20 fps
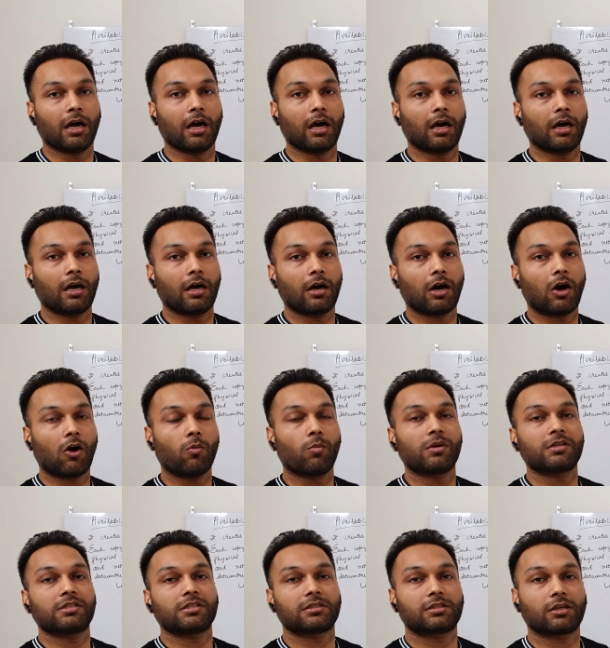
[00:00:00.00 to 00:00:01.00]
how
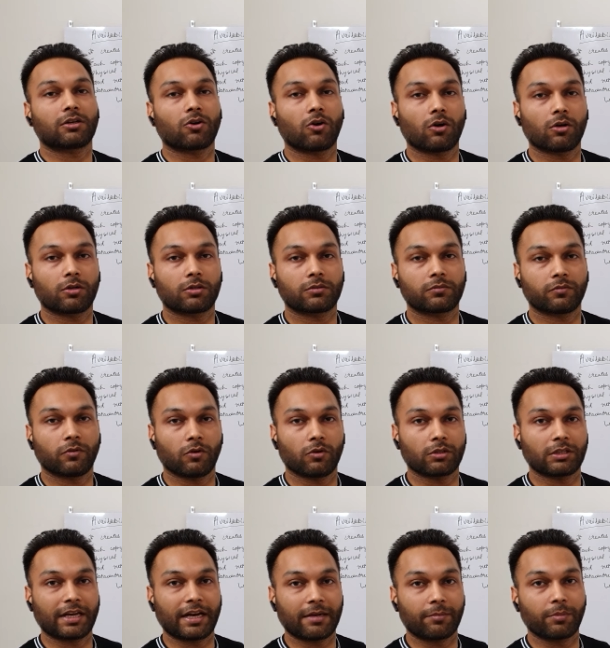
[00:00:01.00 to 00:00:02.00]
much is the cost
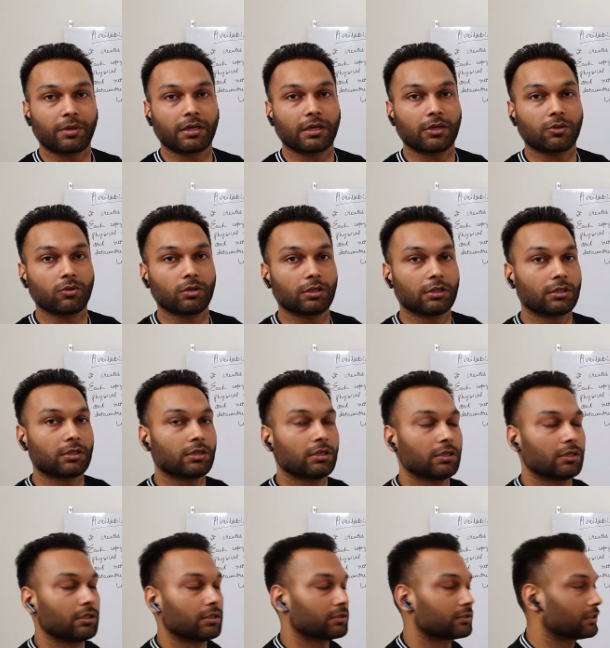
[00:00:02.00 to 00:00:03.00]
for that
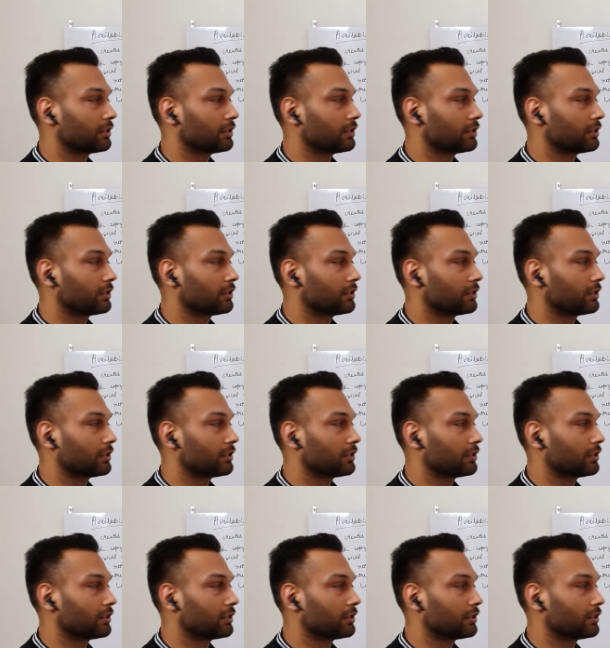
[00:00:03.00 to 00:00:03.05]
particular